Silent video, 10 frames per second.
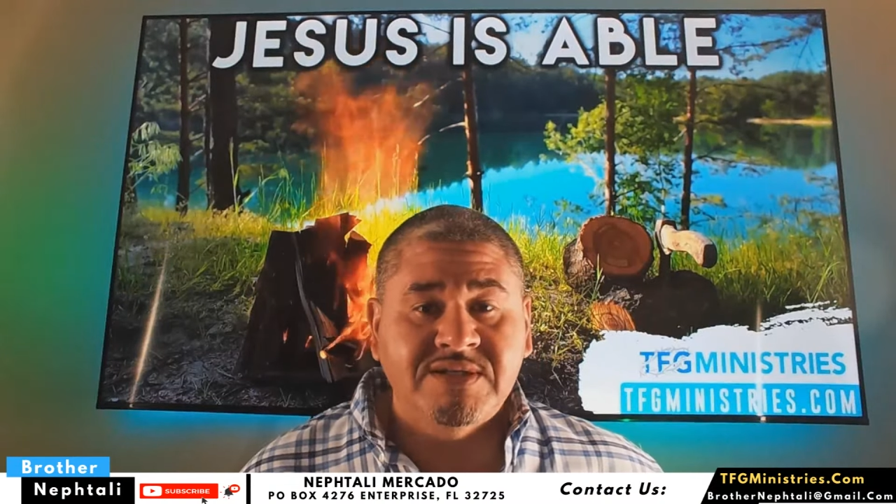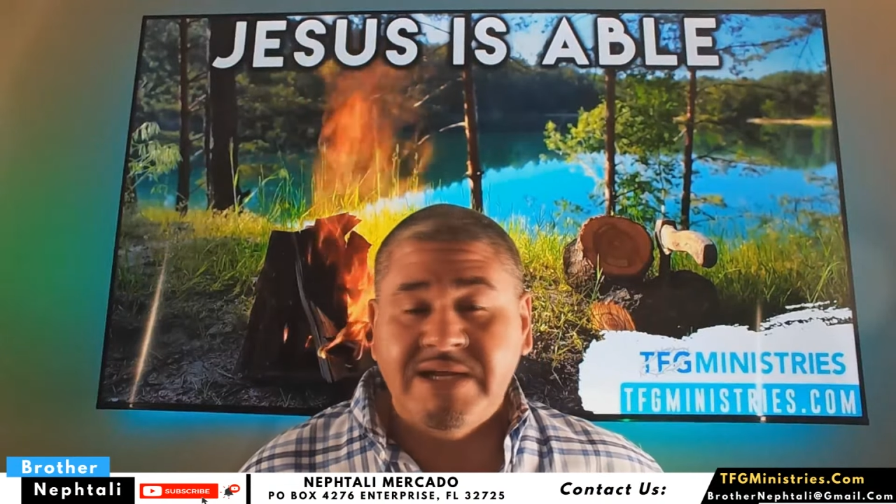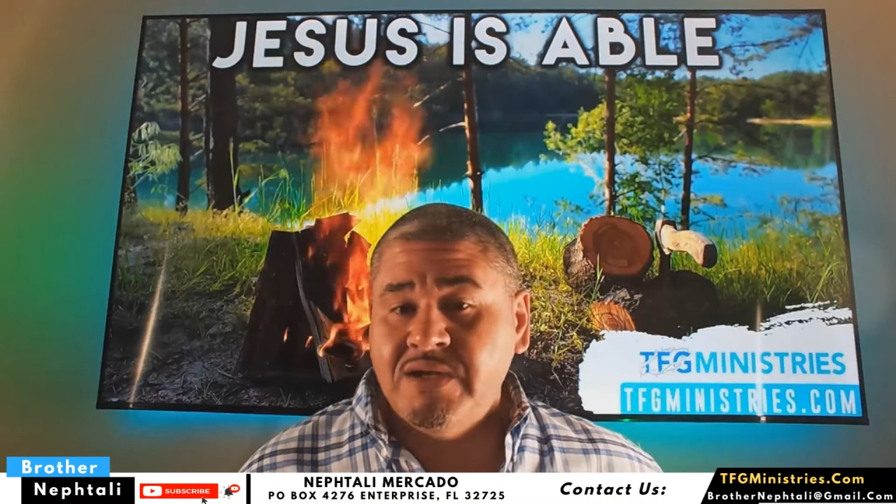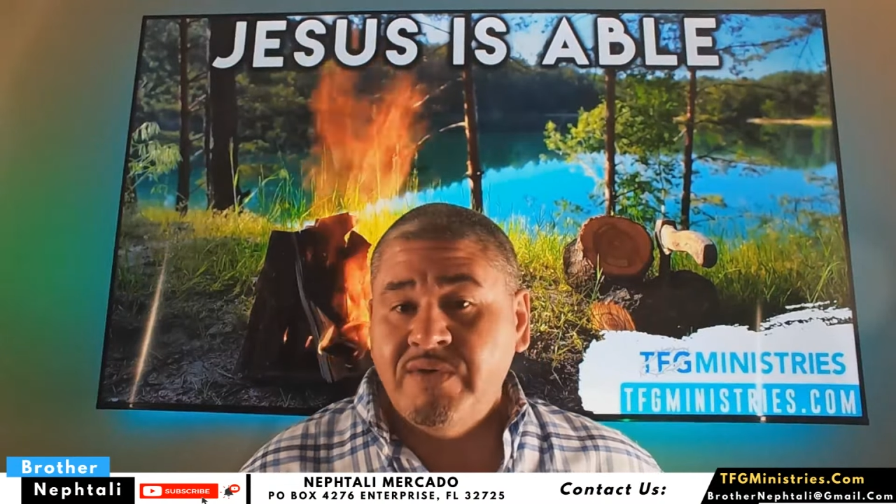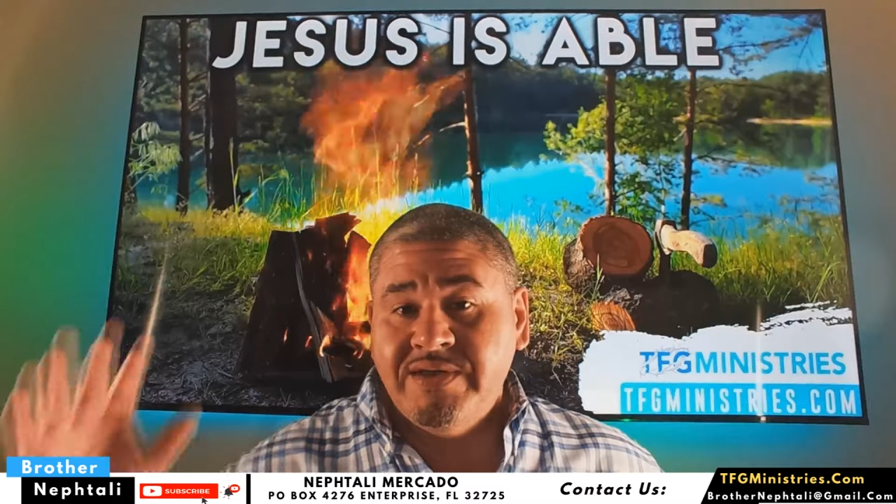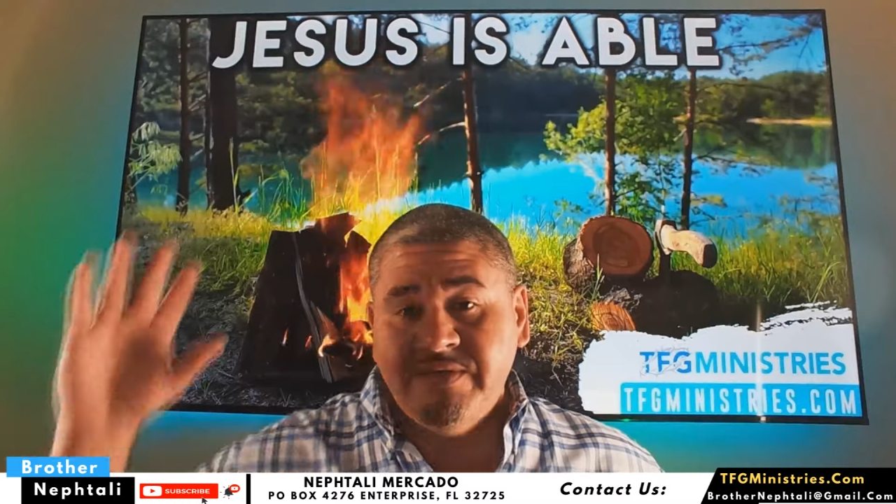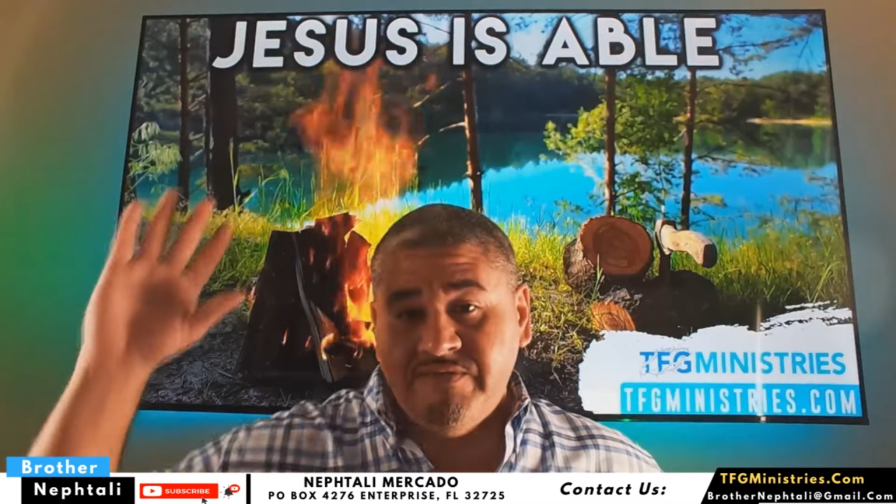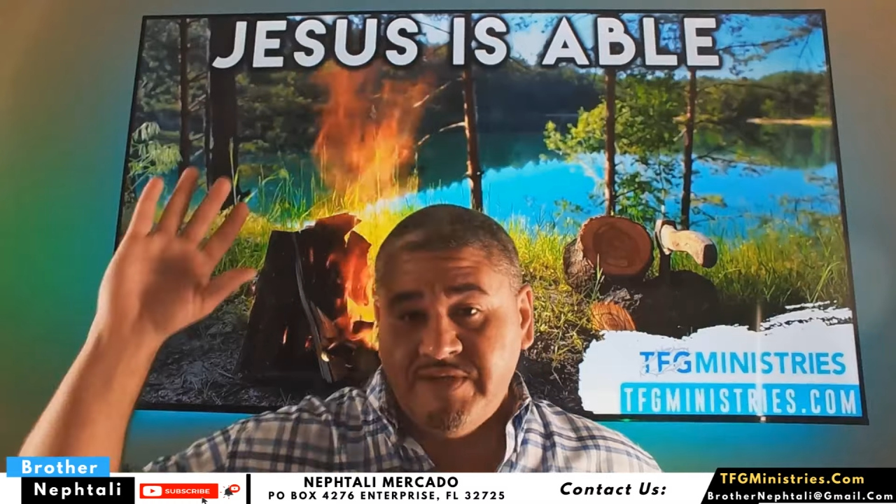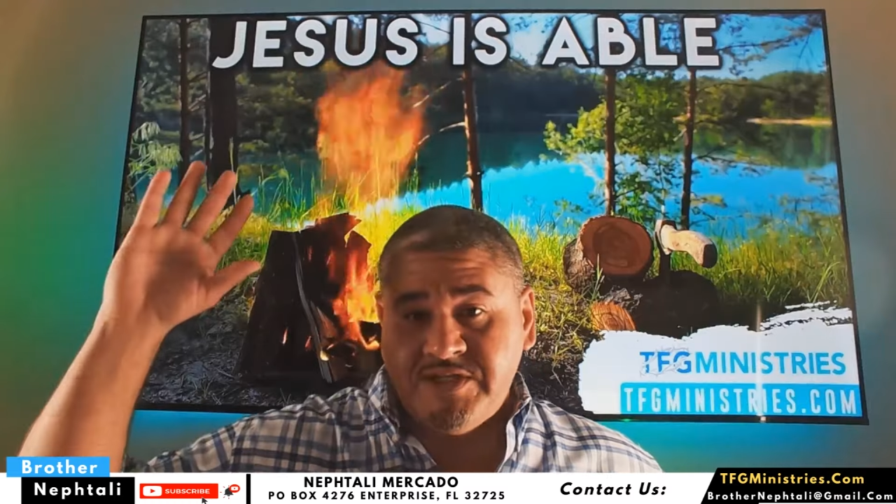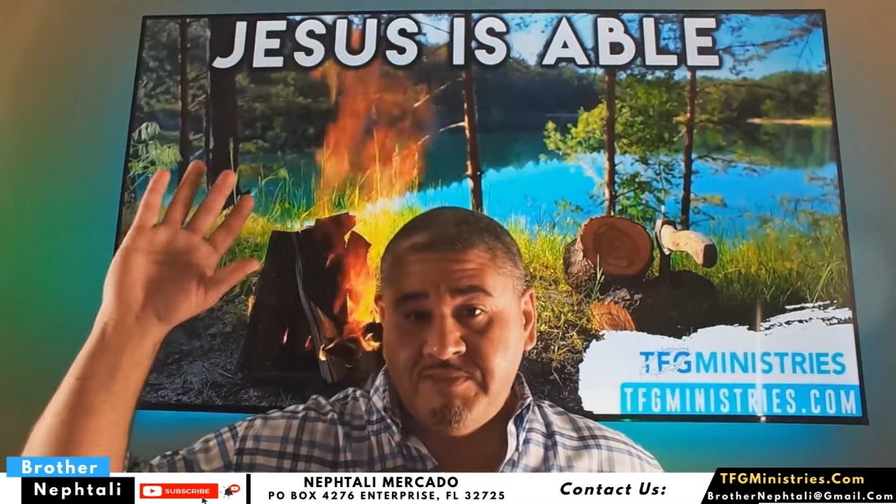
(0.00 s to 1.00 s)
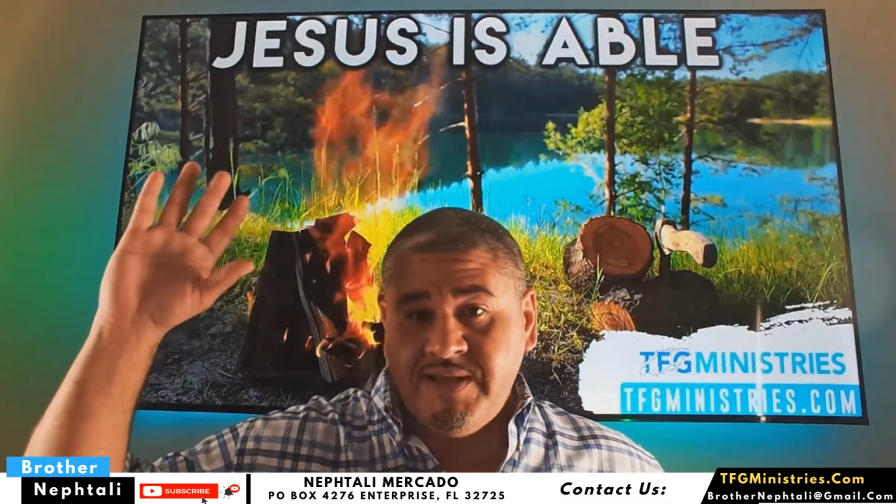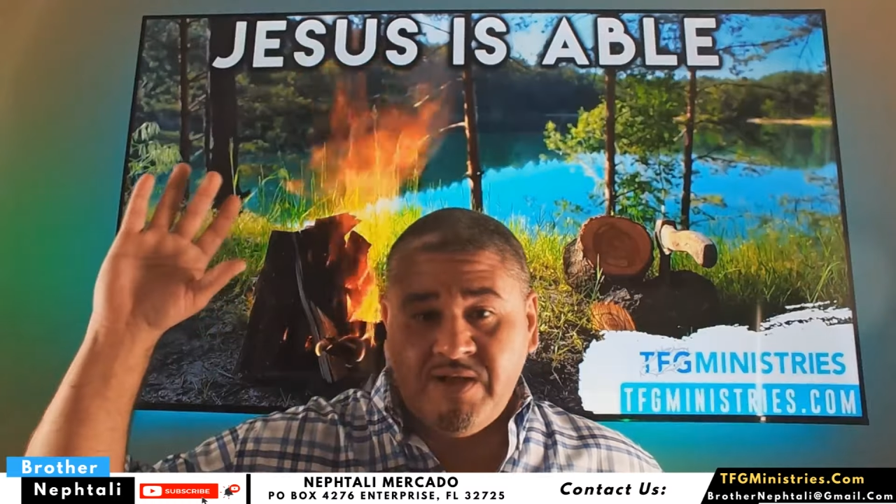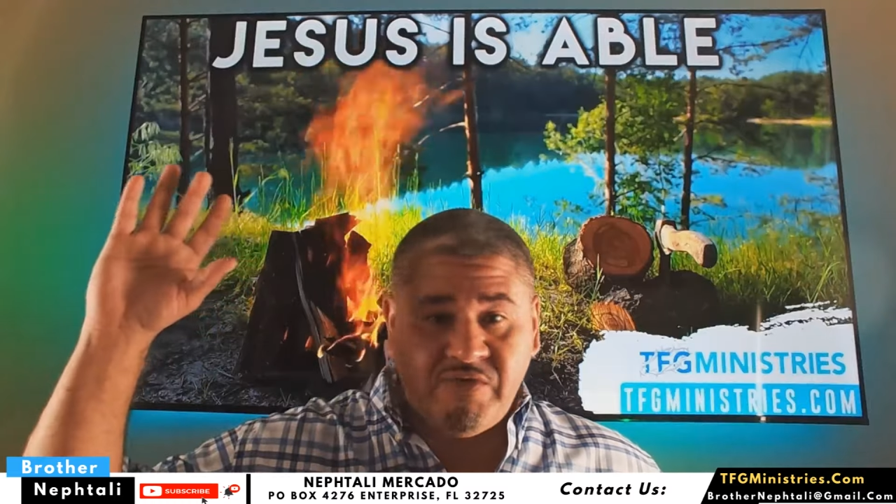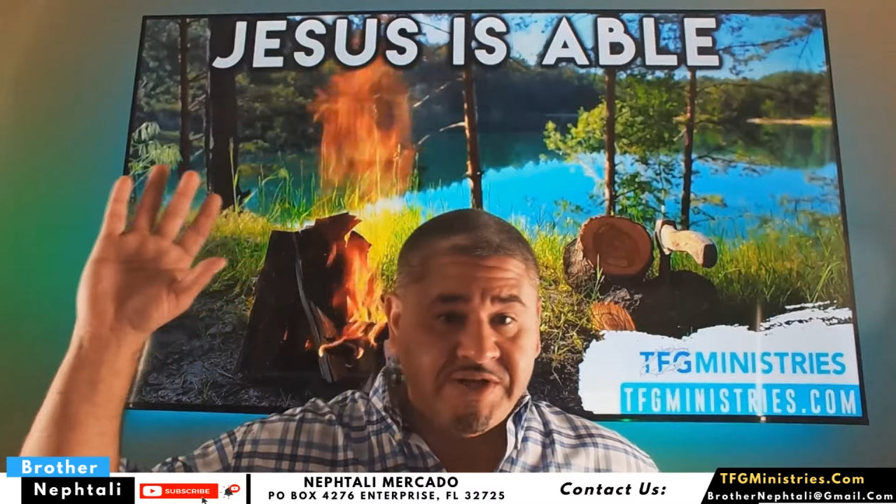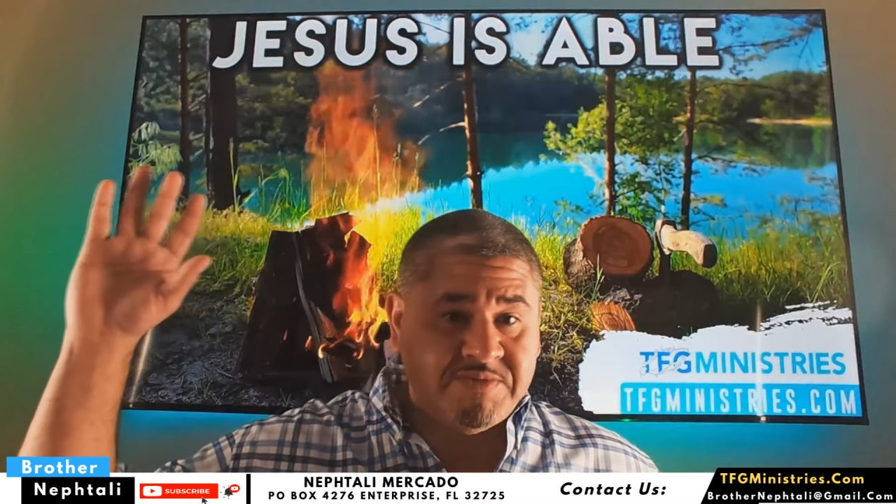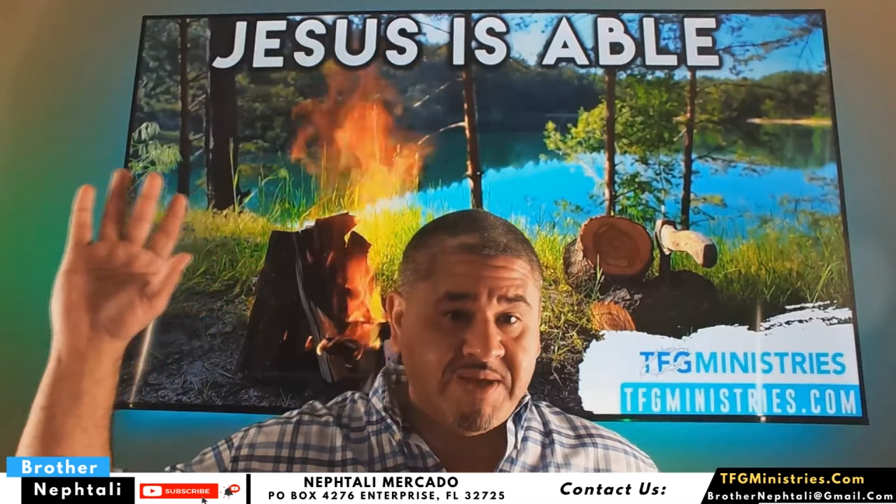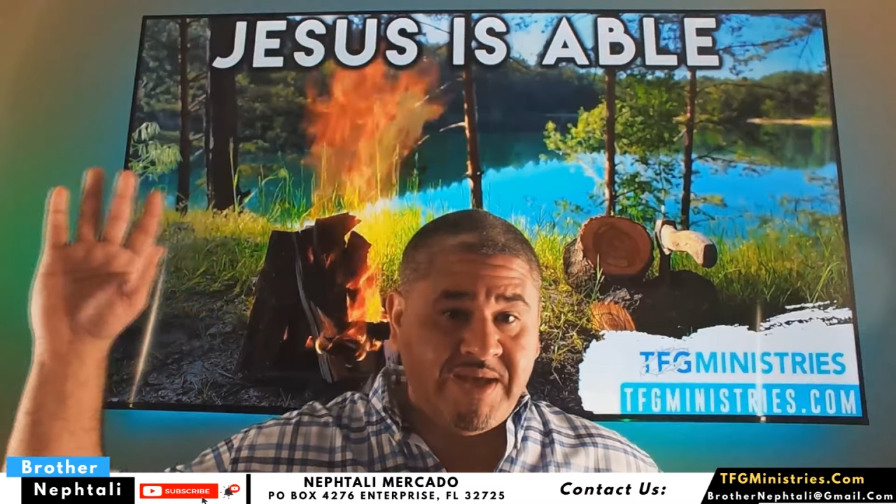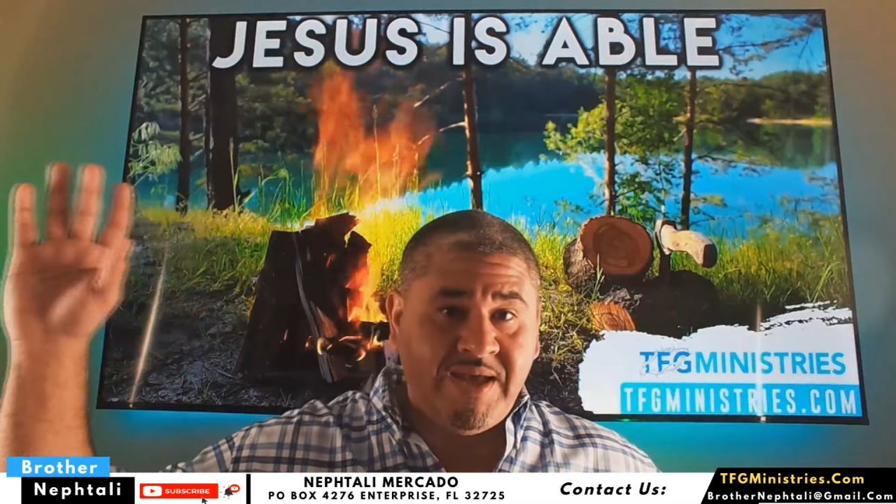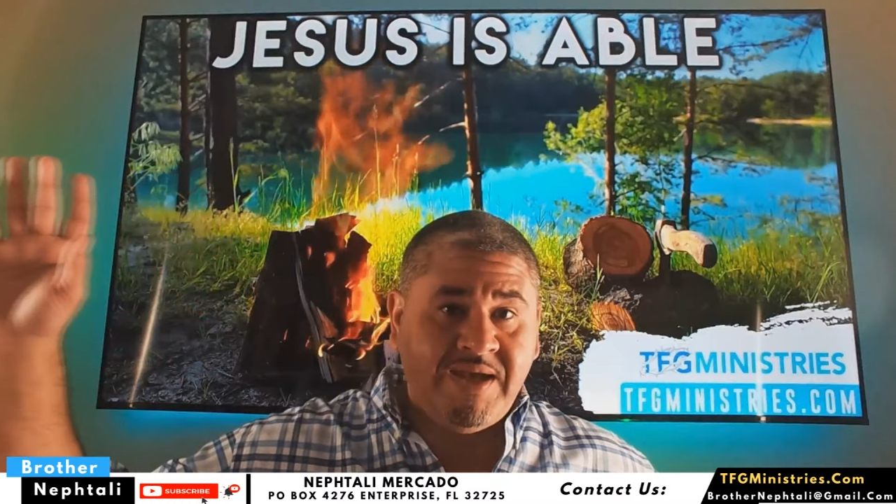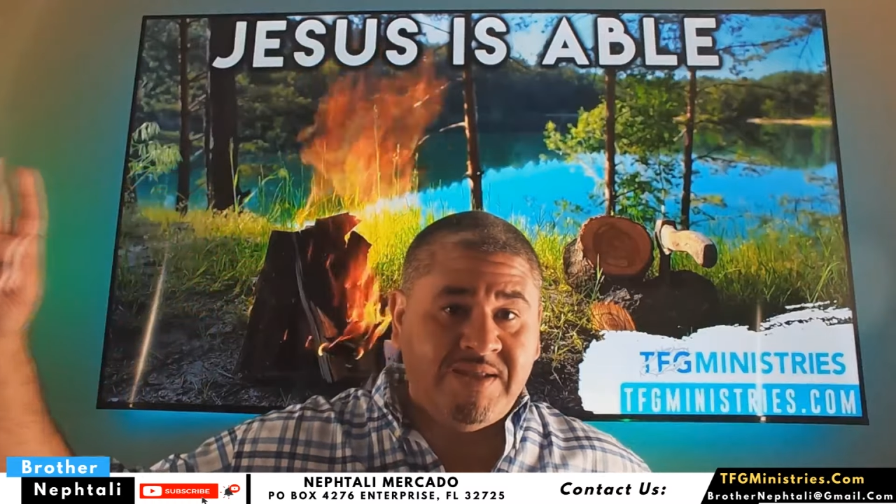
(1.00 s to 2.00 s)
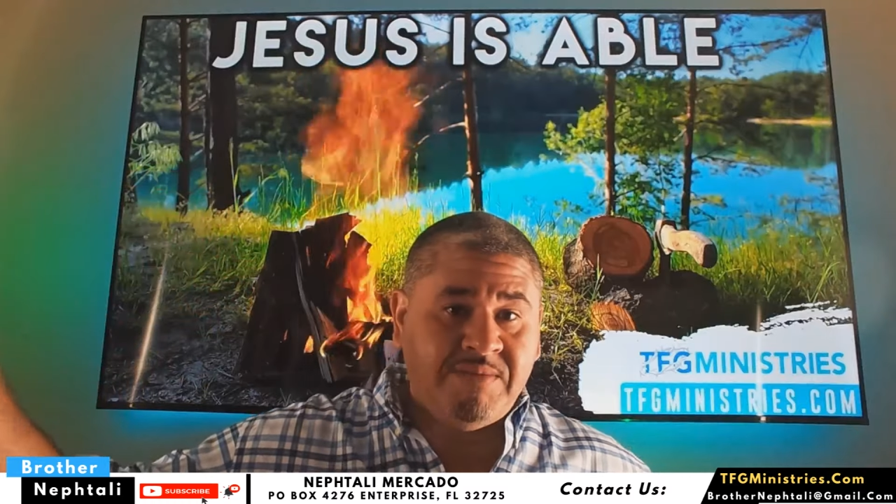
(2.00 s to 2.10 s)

I know it convicts me. I'll raise my hand.